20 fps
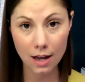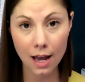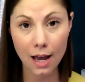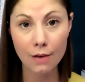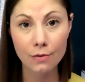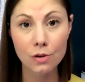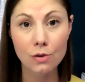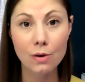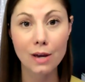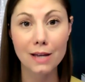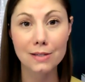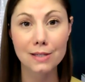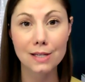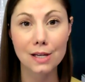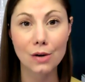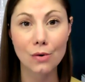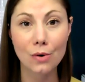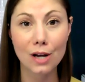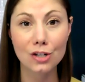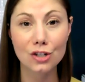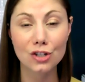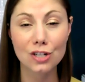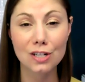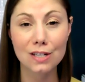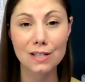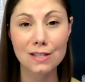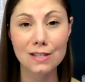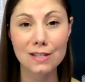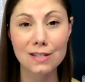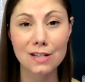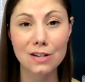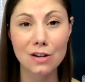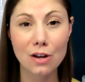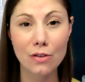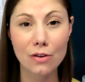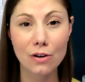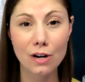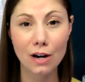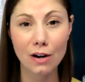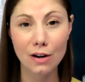have you asking questions in
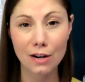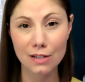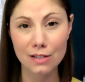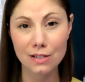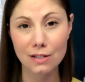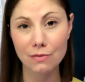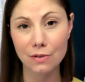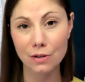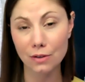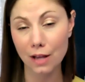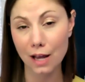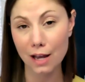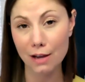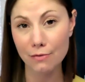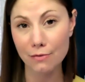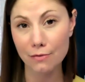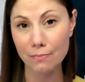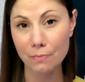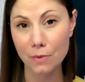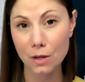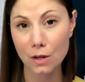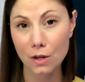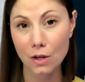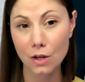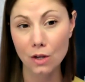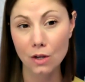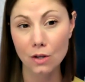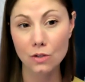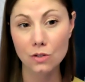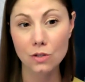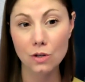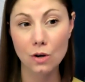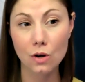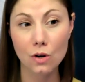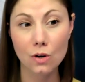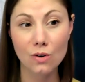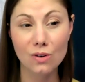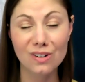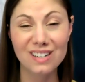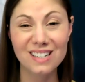other areas of your life.
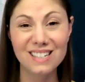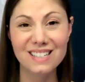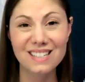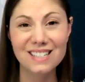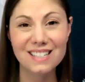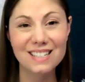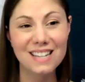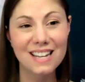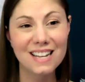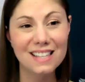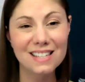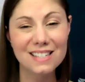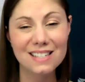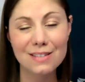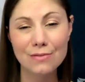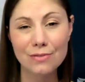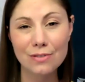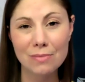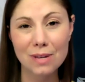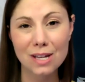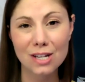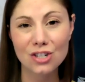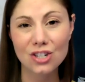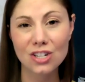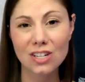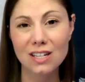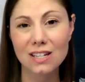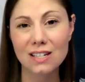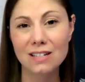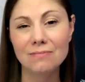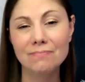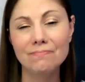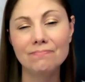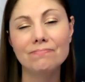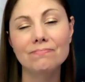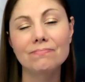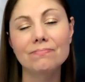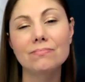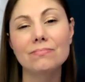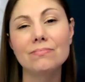So take this information,
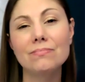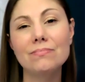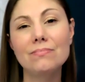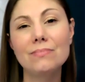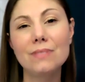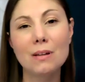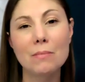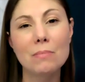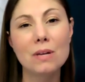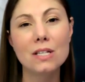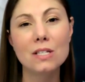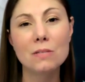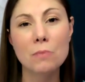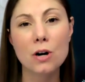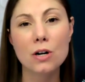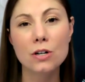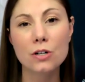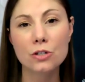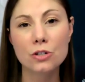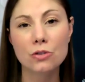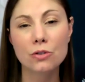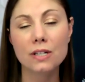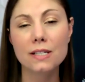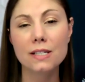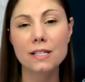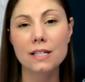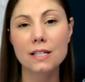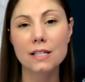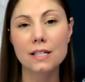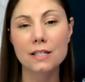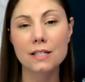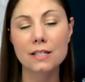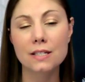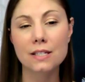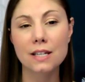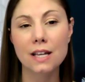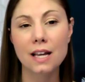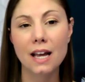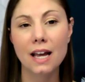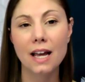make smarter
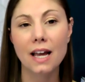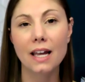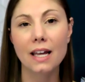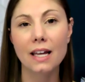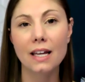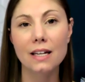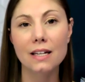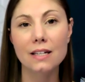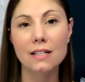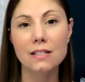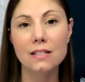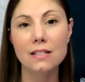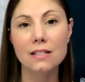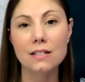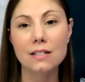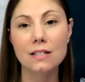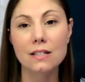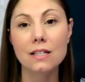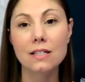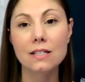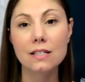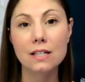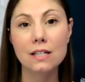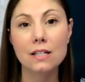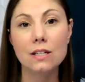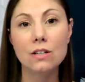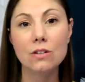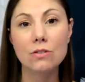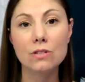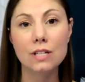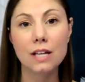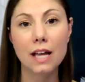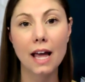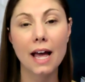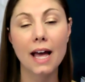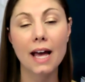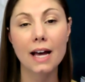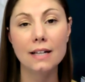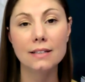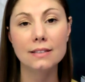choices, and continue to
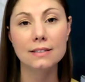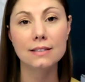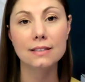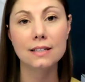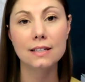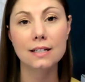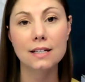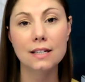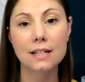ask,